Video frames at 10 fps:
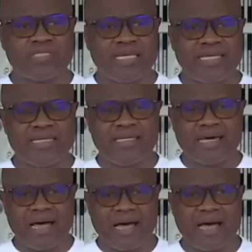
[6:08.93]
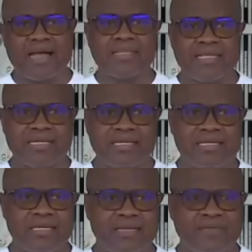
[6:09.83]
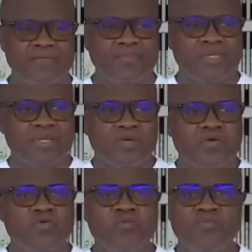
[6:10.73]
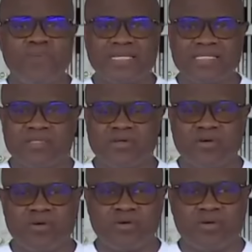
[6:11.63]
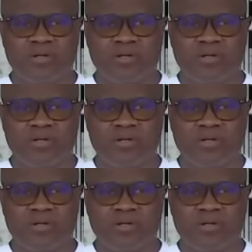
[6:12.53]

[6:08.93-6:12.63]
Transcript: At the end of this oral communication, the